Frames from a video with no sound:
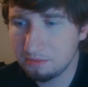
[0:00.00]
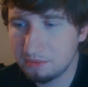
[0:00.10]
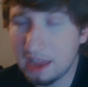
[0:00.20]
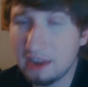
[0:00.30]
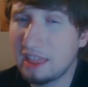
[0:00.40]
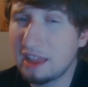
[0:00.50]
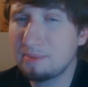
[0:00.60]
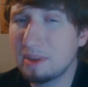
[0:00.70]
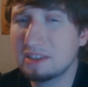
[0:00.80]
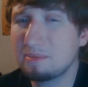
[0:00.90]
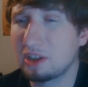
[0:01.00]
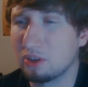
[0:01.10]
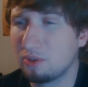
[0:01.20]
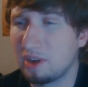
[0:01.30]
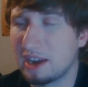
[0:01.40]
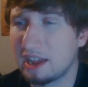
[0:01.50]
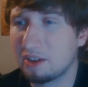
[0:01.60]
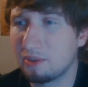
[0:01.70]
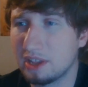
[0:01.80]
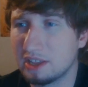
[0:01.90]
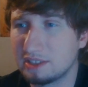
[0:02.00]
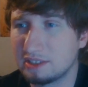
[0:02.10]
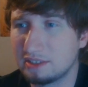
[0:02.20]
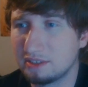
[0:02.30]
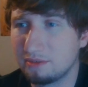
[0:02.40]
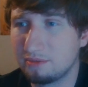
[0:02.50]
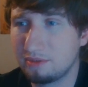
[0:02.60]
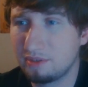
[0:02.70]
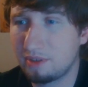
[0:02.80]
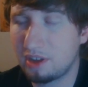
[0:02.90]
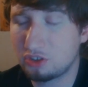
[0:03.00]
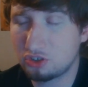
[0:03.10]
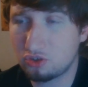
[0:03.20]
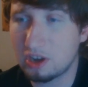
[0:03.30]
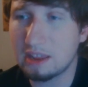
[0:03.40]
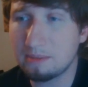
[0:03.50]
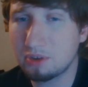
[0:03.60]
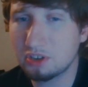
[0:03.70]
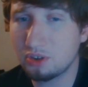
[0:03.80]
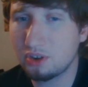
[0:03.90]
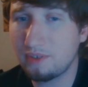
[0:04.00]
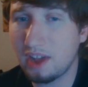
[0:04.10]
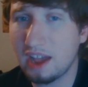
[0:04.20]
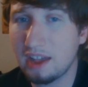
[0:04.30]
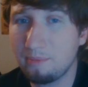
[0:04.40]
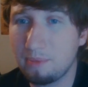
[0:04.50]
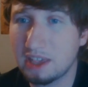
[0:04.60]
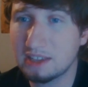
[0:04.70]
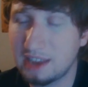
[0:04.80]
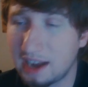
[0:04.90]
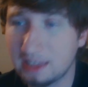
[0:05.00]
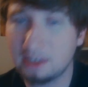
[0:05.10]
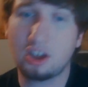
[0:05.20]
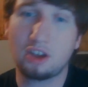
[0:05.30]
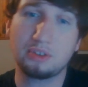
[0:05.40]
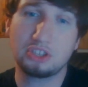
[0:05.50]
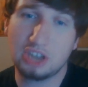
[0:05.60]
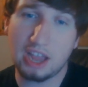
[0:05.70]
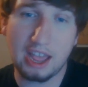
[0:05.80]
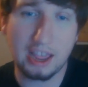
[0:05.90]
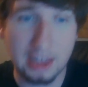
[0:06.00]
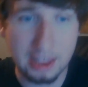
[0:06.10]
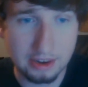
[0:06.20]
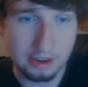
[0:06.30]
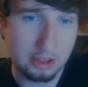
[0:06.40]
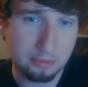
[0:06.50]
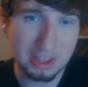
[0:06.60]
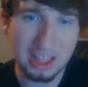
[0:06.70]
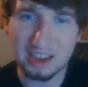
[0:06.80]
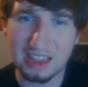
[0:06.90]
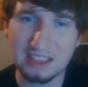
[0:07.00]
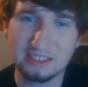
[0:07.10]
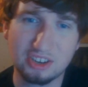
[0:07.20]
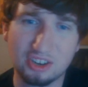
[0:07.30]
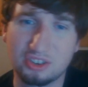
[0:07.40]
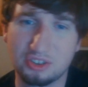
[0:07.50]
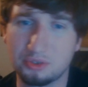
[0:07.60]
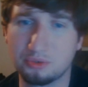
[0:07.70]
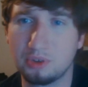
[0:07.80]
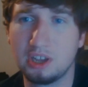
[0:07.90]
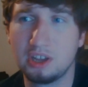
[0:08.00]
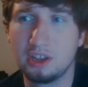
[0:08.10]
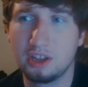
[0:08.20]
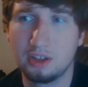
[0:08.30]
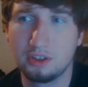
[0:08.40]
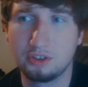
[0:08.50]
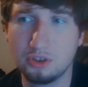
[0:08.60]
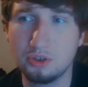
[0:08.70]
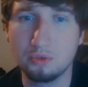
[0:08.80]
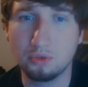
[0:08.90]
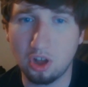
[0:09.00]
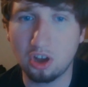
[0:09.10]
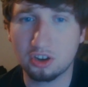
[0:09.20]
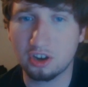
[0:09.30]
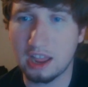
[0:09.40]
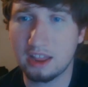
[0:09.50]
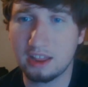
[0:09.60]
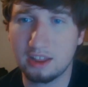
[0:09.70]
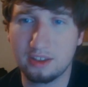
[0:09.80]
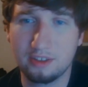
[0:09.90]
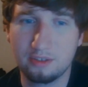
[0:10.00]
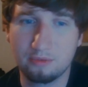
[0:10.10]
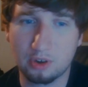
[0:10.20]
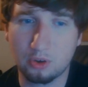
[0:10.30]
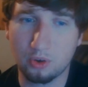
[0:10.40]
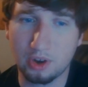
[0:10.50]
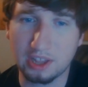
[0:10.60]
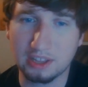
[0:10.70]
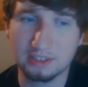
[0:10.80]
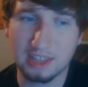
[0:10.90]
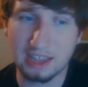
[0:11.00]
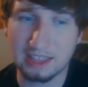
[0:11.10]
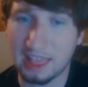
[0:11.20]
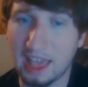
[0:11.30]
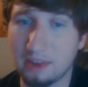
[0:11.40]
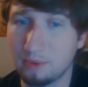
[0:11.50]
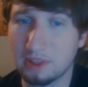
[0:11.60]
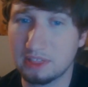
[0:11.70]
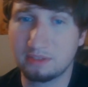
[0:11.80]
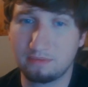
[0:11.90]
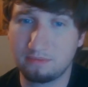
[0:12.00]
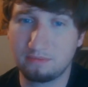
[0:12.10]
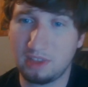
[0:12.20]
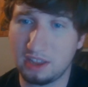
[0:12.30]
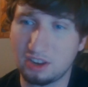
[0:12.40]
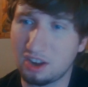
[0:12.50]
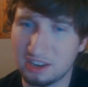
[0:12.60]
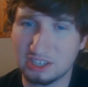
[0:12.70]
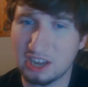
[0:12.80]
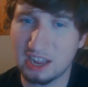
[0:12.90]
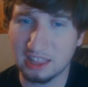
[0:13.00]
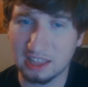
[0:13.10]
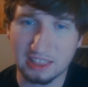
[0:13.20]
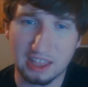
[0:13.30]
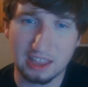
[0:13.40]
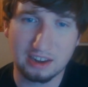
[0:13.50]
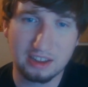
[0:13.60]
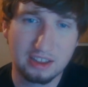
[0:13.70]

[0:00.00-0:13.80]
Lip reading: that's basically my goal right now, is stream Persona 5, because then I can talk with Chad and it'll be a lot easier to do longer recordings like that, with like talking to Chad like that,